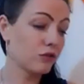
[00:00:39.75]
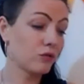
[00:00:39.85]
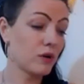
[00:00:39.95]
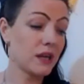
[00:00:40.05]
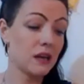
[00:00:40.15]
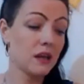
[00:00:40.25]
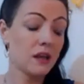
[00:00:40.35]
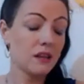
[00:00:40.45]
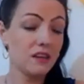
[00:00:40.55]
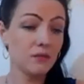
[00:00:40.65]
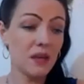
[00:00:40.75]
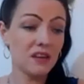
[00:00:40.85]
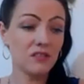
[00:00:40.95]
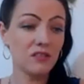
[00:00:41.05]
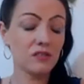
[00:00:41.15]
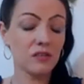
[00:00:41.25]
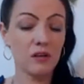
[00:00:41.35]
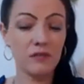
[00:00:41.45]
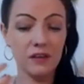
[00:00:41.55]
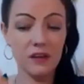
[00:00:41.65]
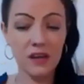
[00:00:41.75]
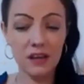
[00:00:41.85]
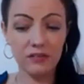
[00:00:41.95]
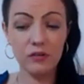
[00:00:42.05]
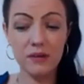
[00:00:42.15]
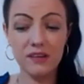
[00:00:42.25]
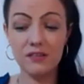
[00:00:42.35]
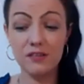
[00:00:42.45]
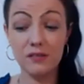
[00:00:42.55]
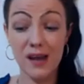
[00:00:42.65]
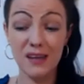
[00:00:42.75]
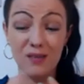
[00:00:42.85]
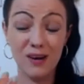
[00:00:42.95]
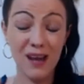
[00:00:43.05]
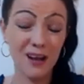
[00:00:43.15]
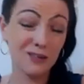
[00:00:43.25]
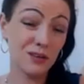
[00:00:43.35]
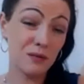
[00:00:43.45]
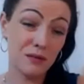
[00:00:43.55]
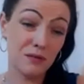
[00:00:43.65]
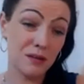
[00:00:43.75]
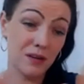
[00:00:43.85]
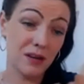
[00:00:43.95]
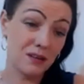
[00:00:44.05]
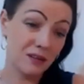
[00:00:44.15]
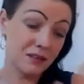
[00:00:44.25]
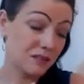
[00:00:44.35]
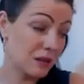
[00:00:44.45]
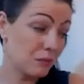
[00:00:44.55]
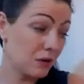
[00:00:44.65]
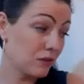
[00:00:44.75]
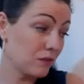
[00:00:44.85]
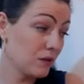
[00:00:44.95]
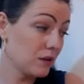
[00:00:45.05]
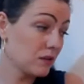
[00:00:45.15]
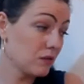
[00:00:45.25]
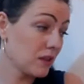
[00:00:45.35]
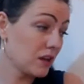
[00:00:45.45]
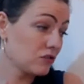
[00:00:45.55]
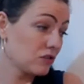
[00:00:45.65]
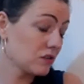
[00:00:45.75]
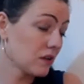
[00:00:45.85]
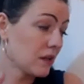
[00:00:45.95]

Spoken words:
So again, these messages are for the next 2 weeks of July, or actually whenever you find it, because timing is fluid and all that shit.